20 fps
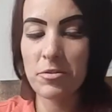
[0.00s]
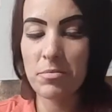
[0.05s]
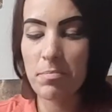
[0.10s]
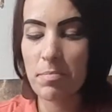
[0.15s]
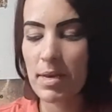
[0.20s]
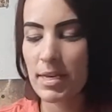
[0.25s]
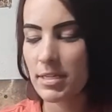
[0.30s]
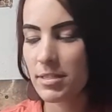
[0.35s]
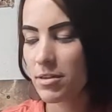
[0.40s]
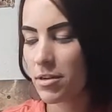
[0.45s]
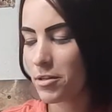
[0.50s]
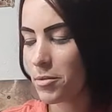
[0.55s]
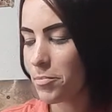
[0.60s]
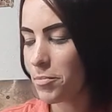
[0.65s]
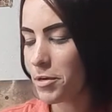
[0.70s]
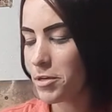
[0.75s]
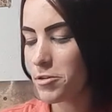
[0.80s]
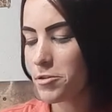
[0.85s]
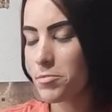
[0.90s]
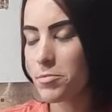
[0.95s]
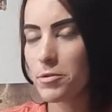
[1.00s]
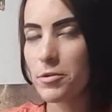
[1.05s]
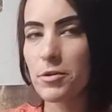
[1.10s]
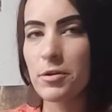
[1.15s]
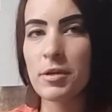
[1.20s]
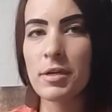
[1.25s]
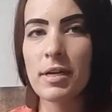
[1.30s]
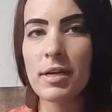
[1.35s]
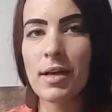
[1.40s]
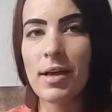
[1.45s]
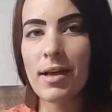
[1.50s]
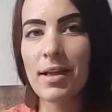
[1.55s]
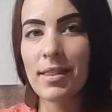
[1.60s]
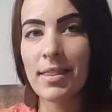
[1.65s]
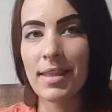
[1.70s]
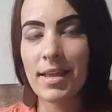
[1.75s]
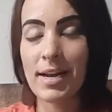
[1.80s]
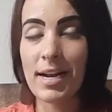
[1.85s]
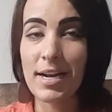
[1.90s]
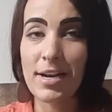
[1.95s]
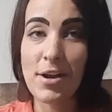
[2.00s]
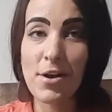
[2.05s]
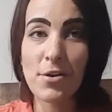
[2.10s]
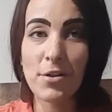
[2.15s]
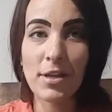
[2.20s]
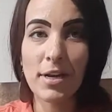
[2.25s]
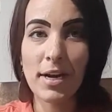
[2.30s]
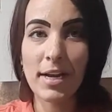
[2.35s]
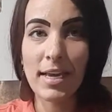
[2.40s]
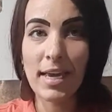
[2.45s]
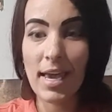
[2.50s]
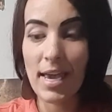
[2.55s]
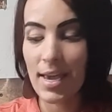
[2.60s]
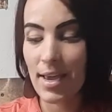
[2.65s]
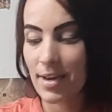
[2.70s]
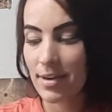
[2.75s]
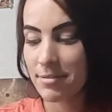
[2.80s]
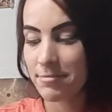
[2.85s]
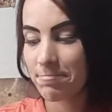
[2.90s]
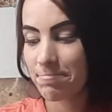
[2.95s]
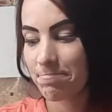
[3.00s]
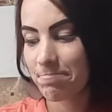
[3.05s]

based on the principle that I know that I can.